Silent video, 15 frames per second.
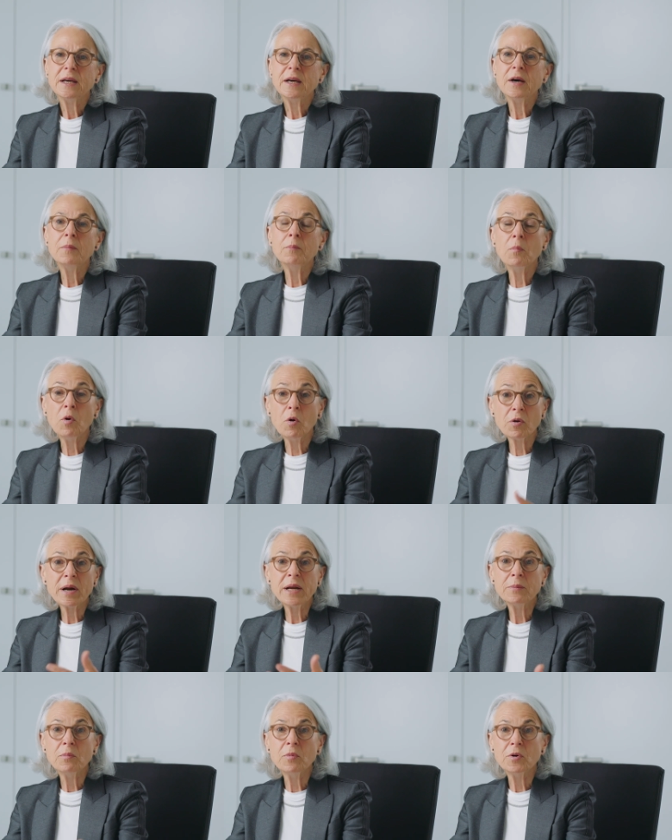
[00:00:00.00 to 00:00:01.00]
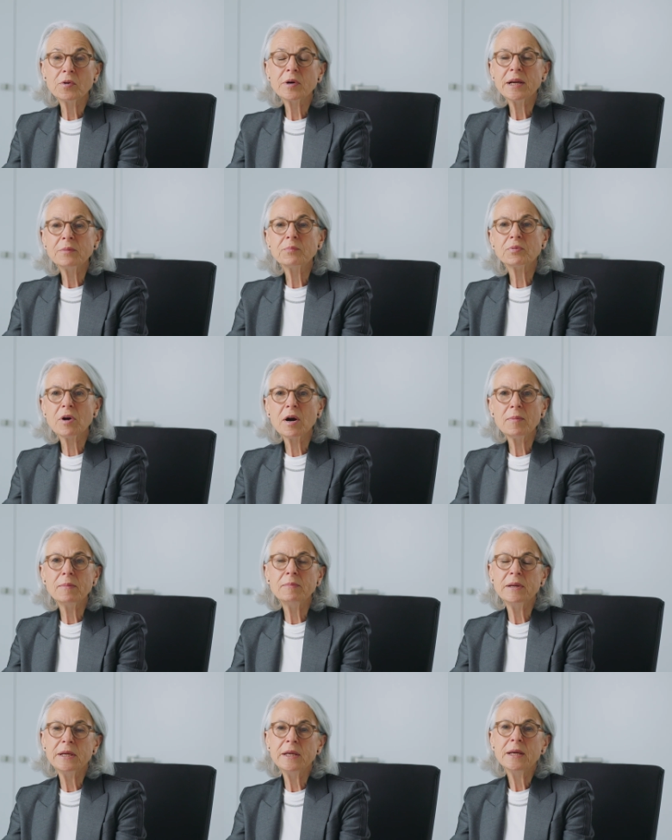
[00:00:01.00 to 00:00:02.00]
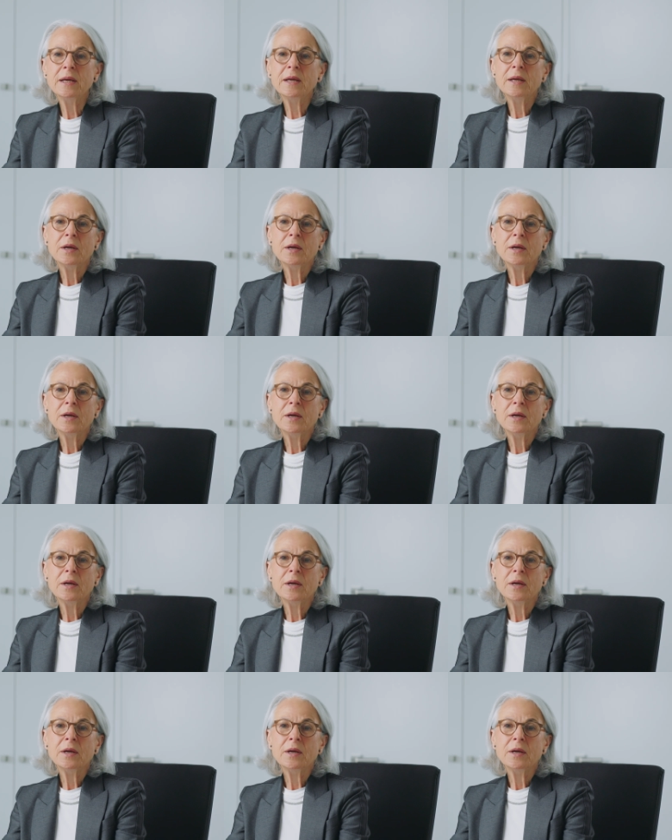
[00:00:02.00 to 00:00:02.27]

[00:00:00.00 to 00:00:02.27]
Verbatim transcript: uh, more and more and probably